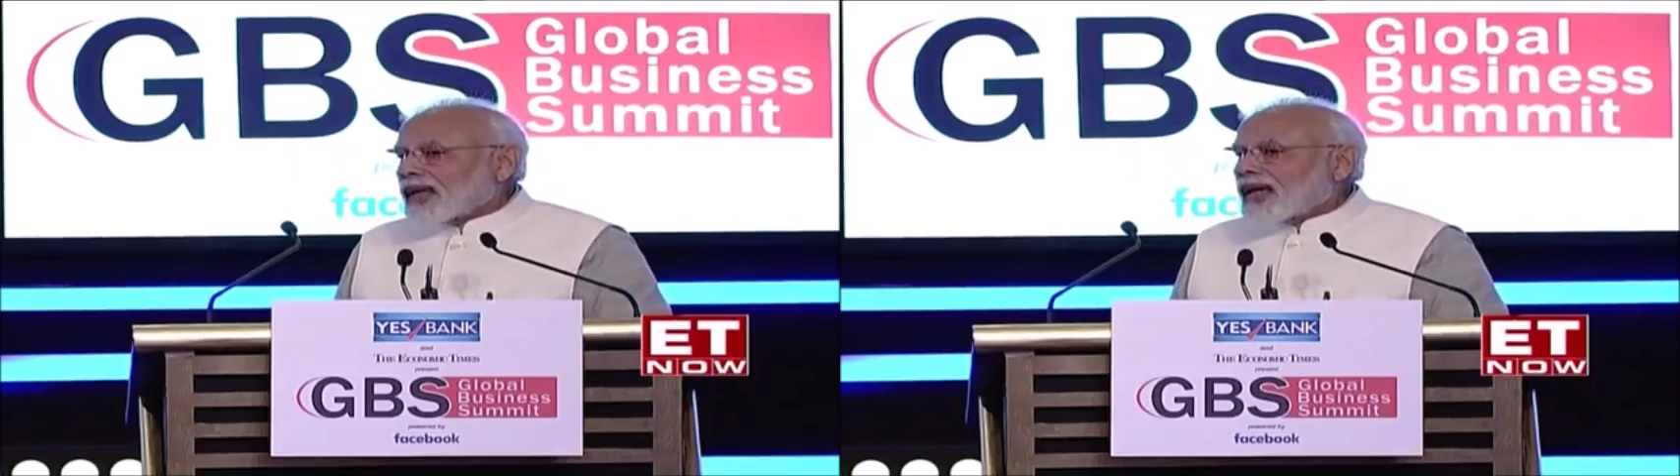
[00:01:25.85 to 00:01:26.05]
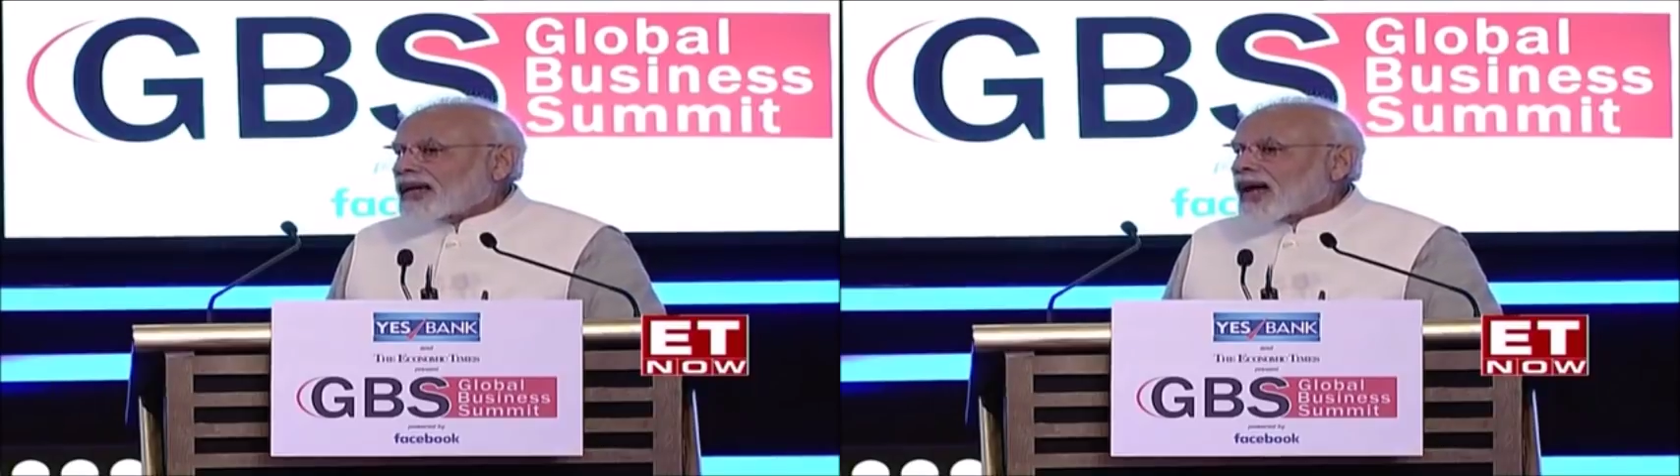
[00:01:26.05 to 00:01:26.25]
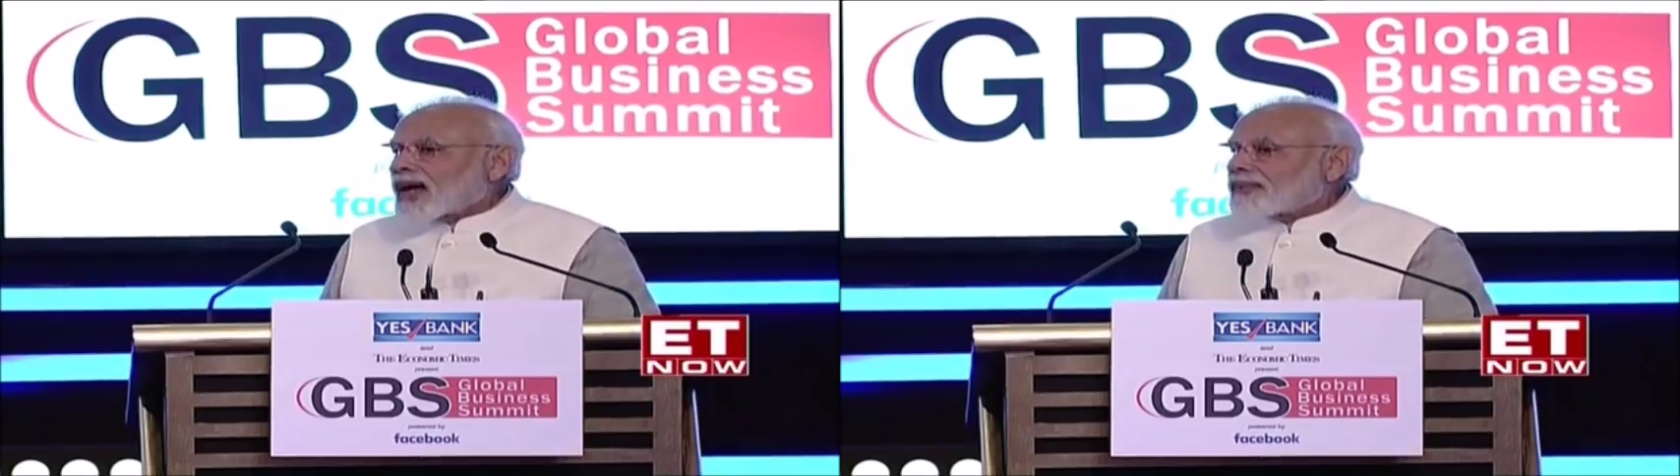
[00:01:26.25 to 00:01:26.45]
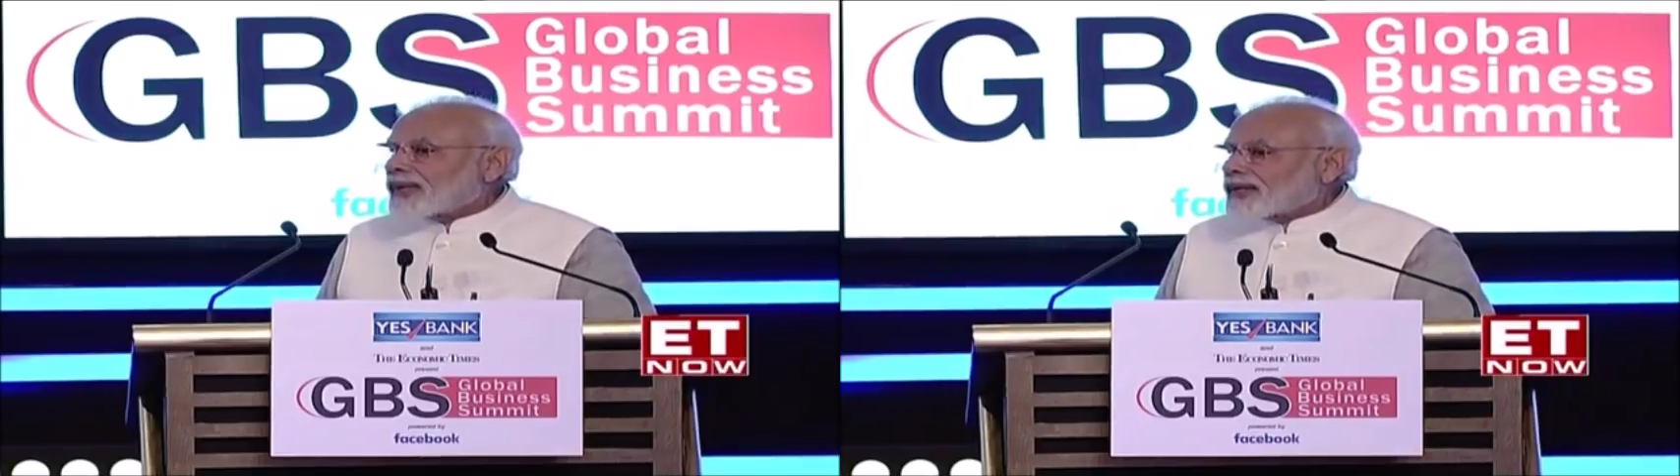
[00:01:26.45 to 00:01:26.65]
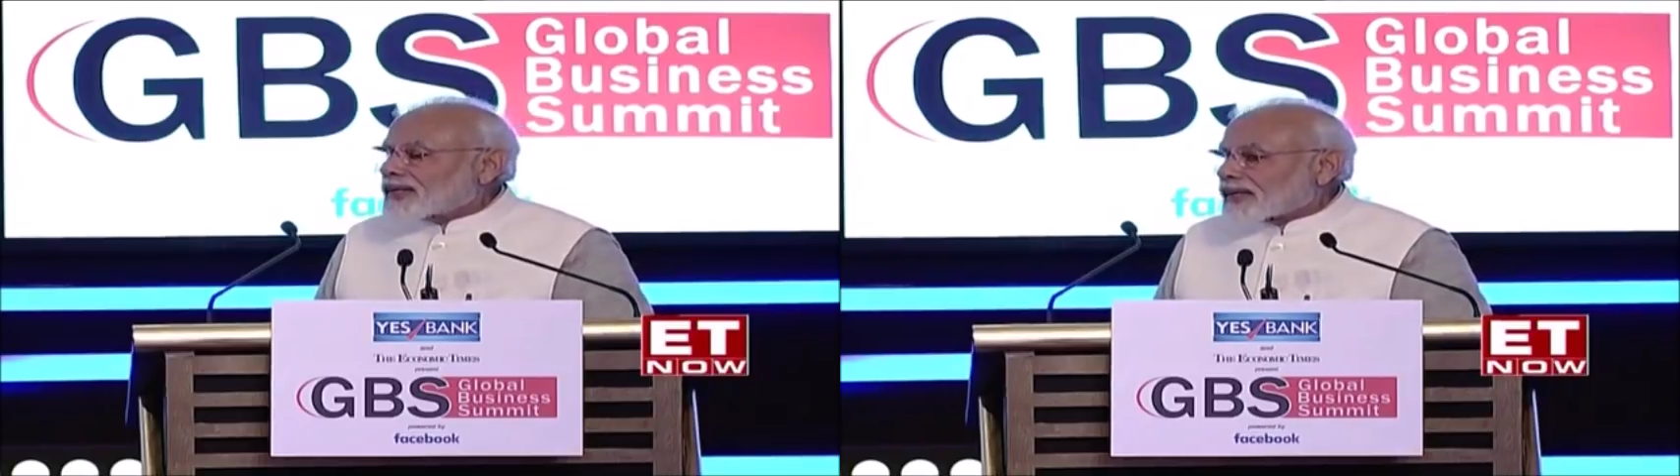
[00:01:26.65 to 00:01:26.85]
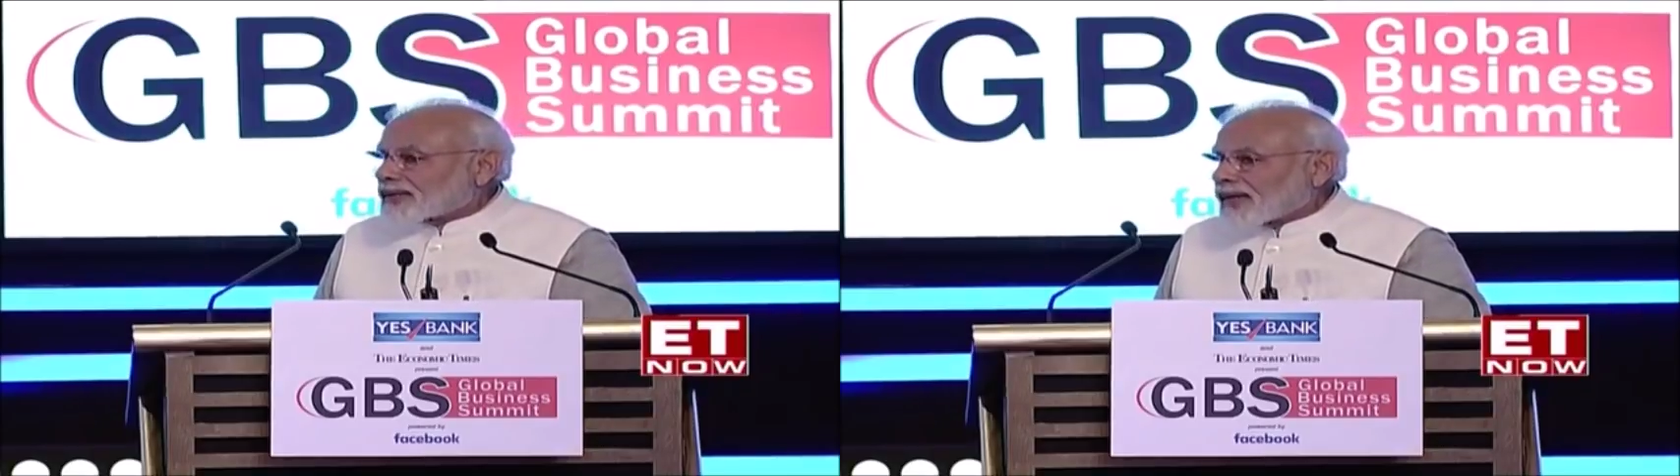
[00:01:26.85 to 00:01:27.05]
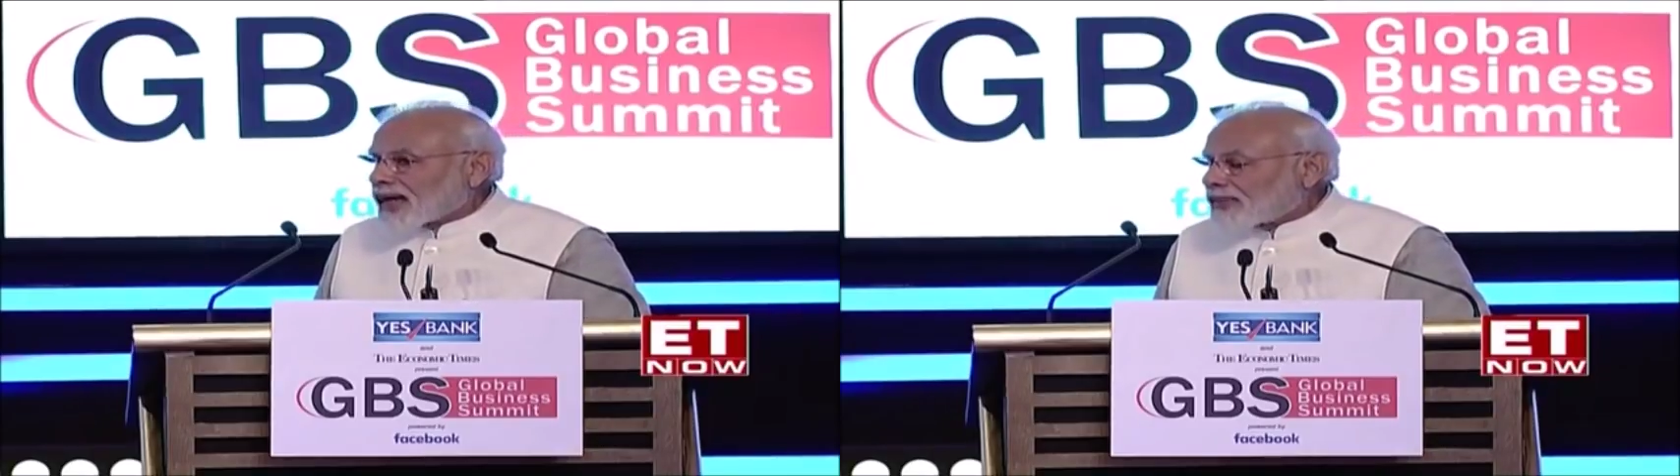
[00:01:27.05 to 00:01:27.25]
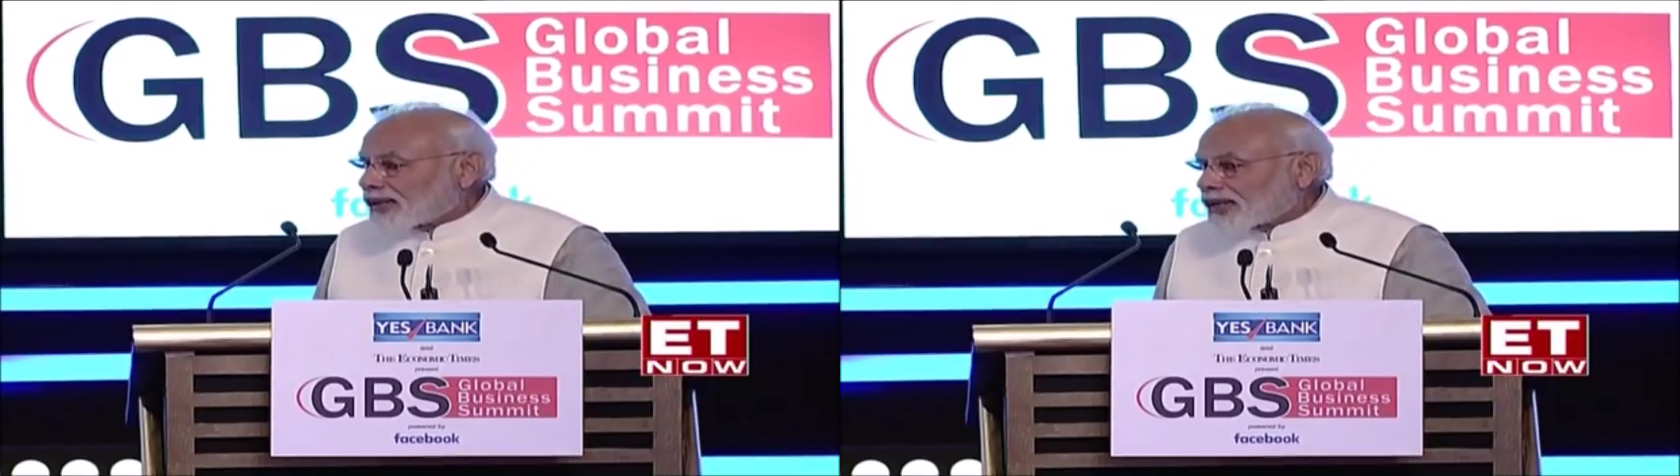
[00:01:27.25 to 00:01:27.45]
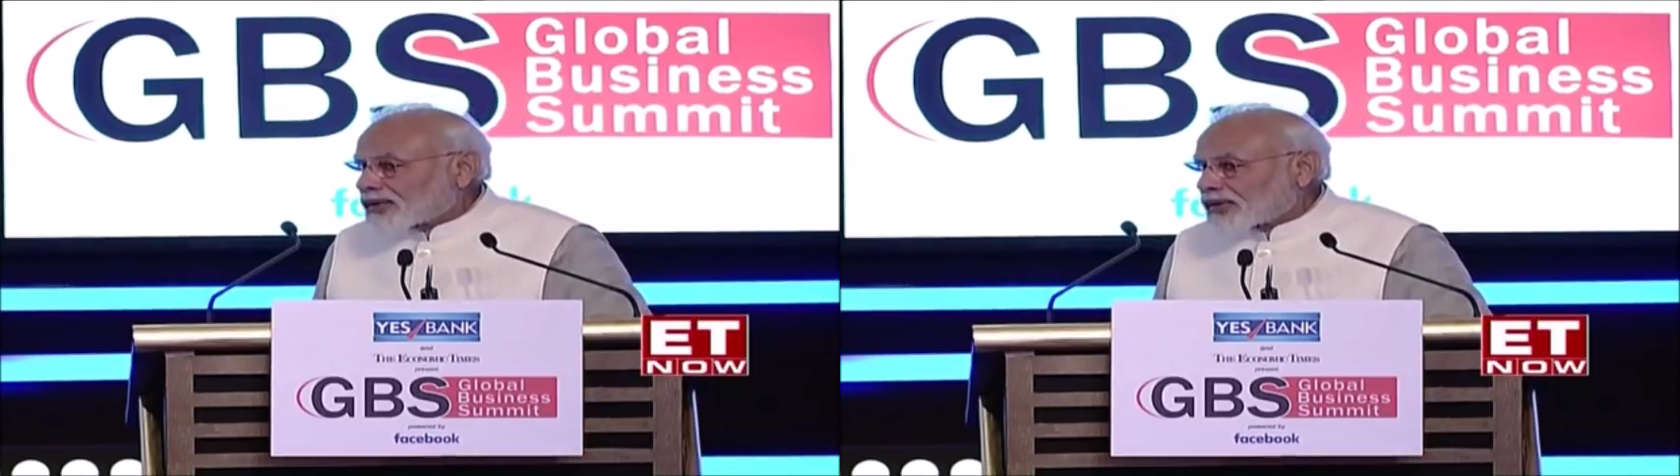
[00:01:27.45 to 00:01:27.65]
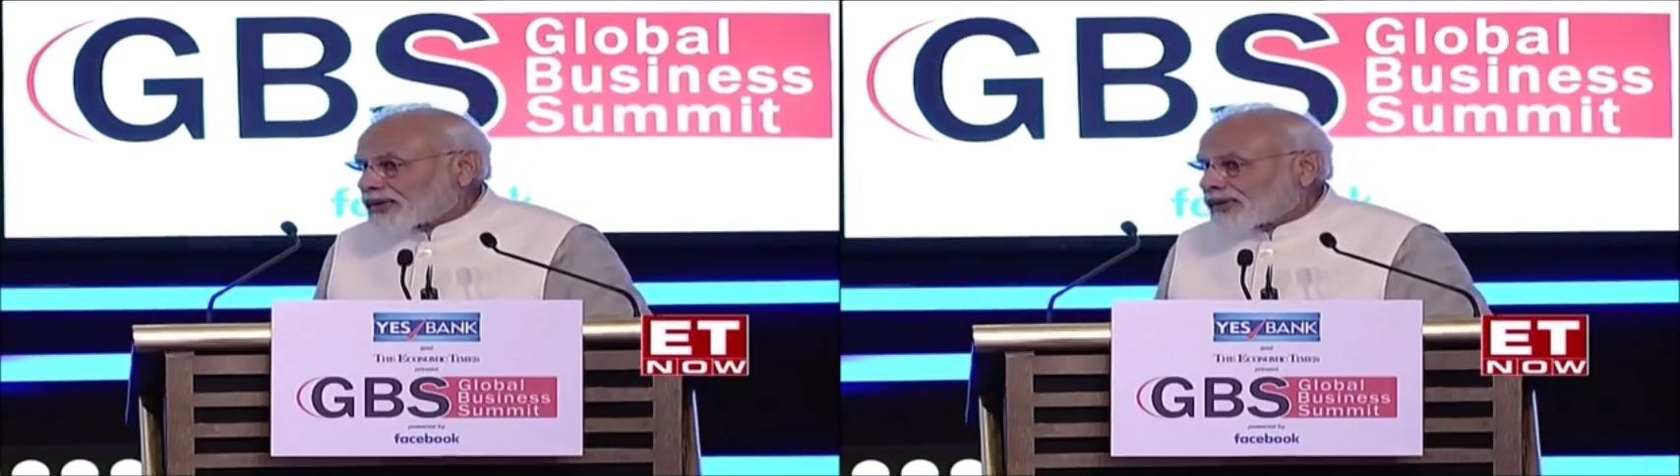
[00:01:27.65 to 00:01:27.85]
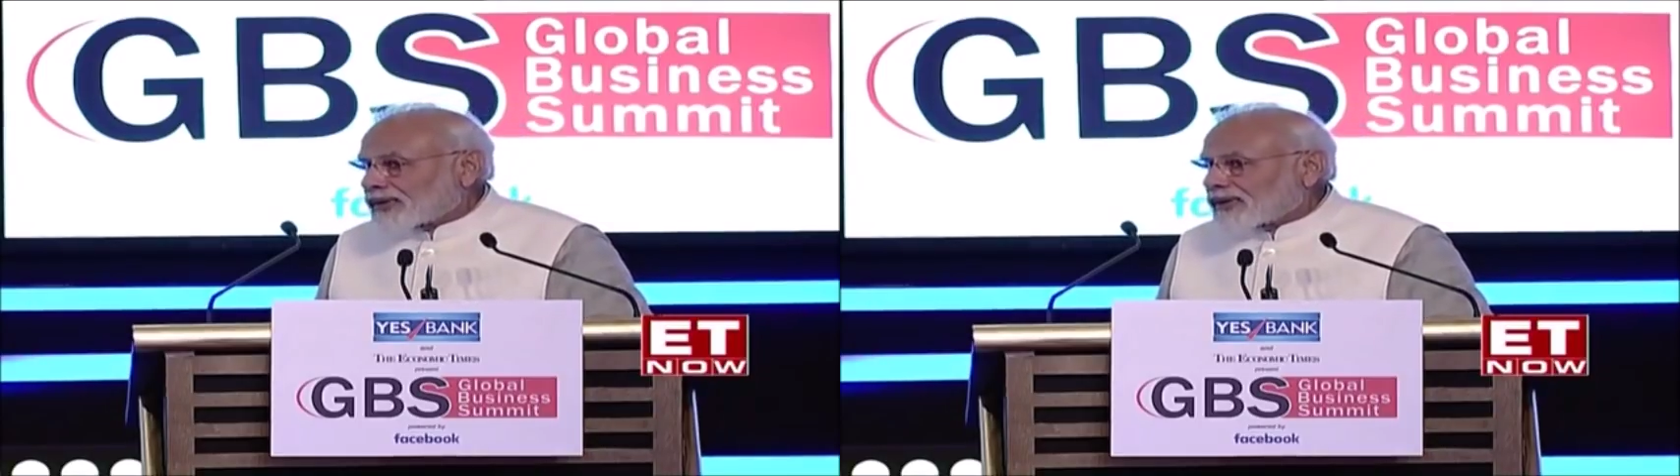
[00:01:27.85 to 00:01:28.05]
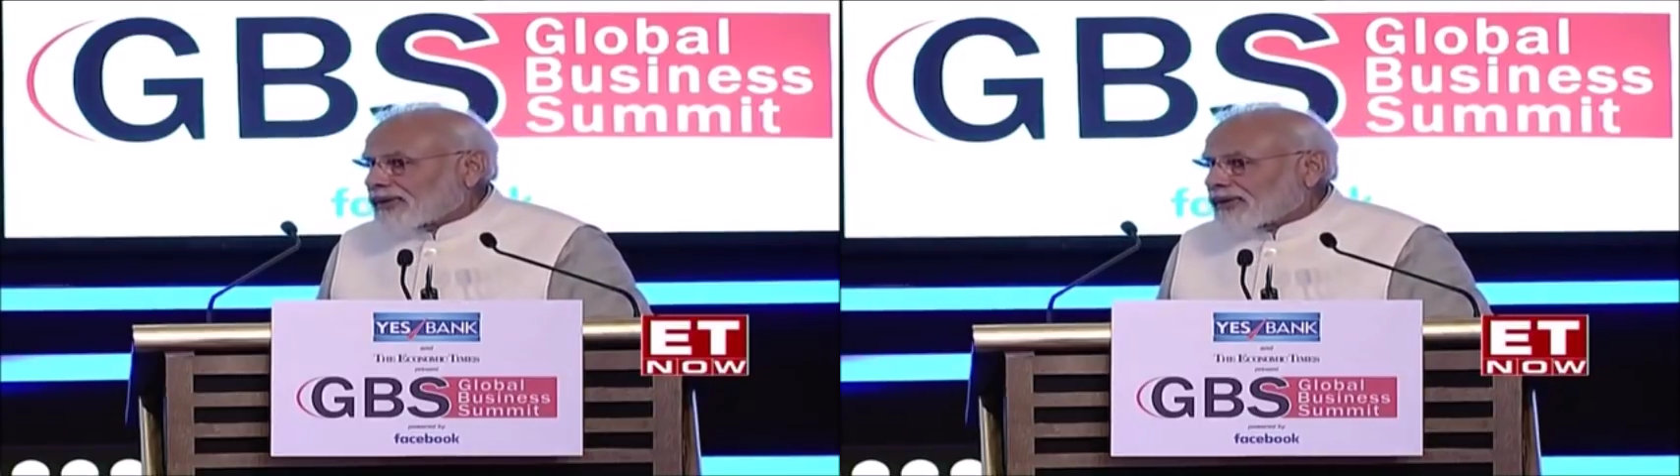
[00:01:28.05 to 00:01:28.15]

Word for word: and arbitration